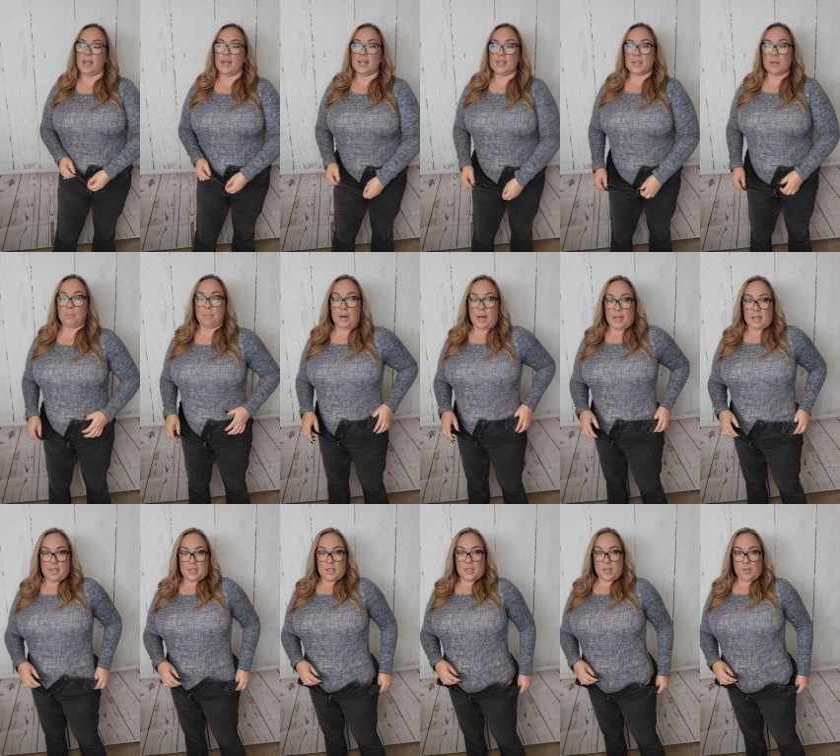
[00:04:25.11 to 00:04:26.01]
It is a
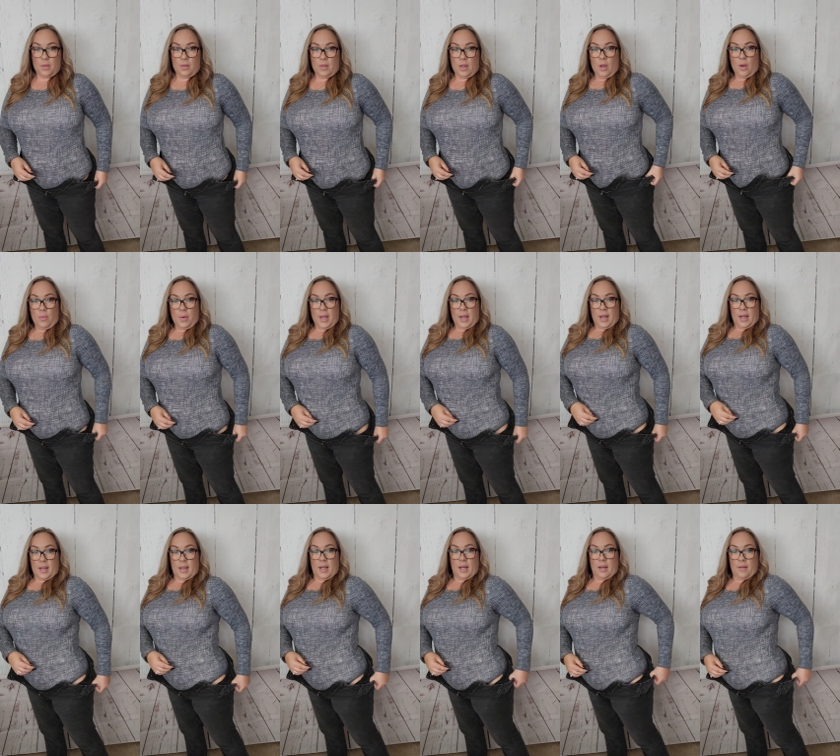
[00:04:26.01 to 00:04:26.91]
bodysuit.
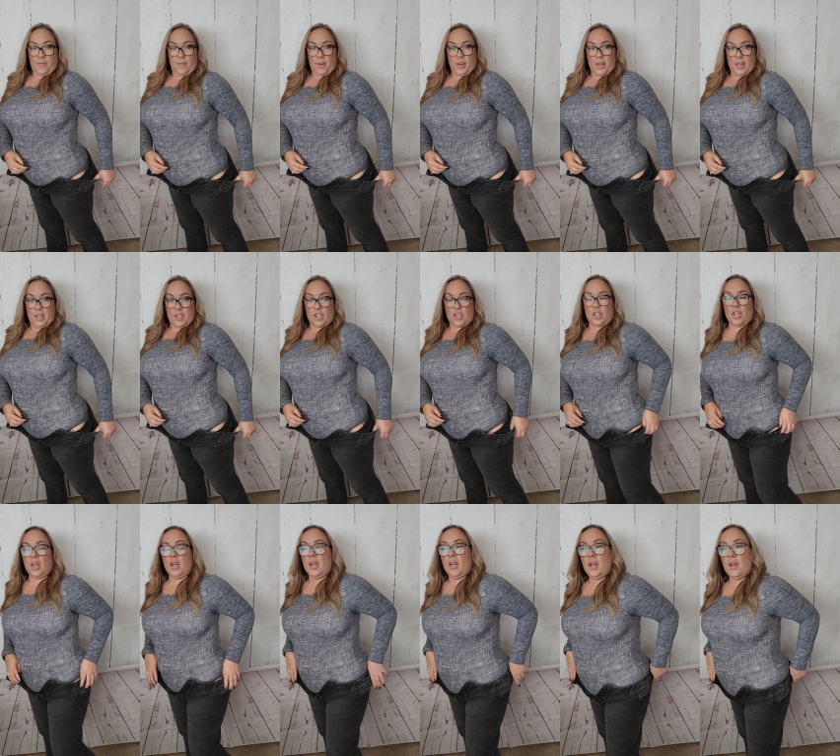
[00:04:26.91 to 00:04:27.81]
Got
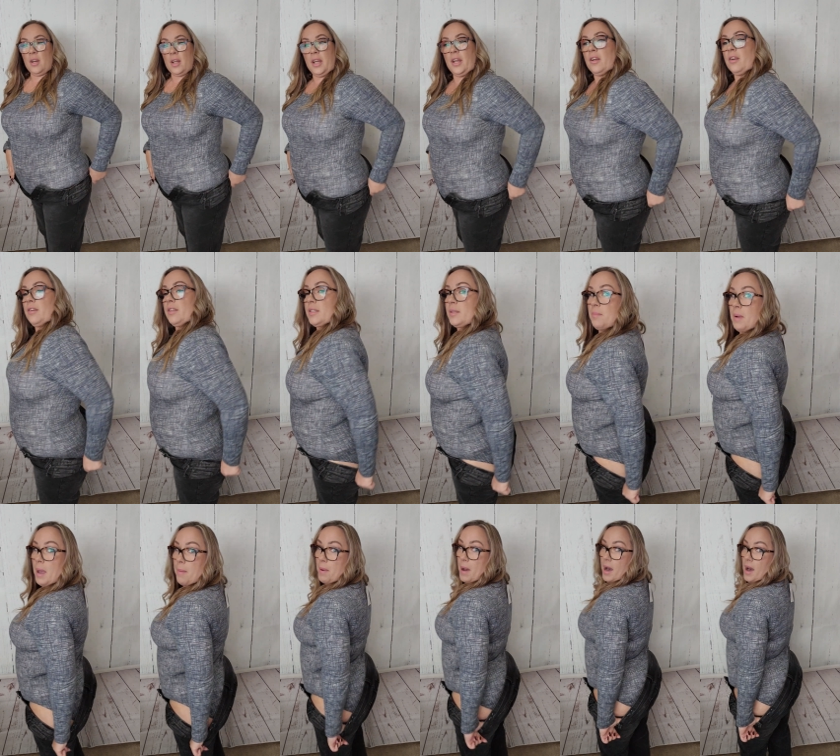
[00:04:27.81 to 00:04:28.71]
coverage here's
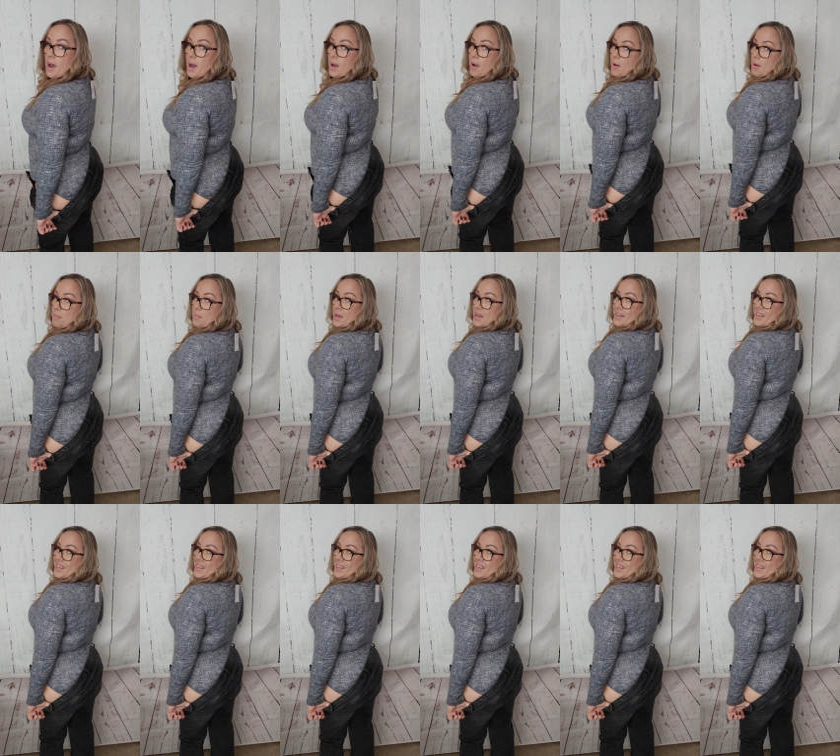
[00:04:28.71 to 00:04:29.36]
my bum.